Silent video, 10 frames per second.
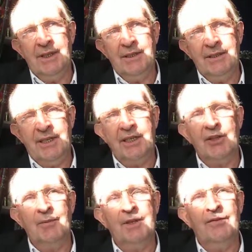in the
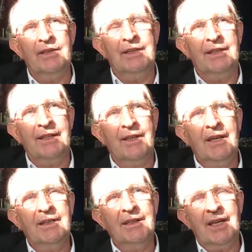economic field, and
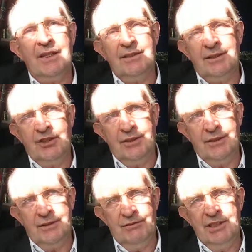then the
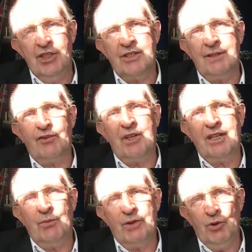religions of
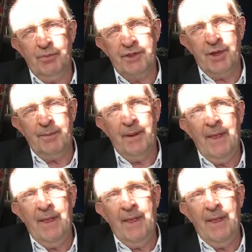China were opened up,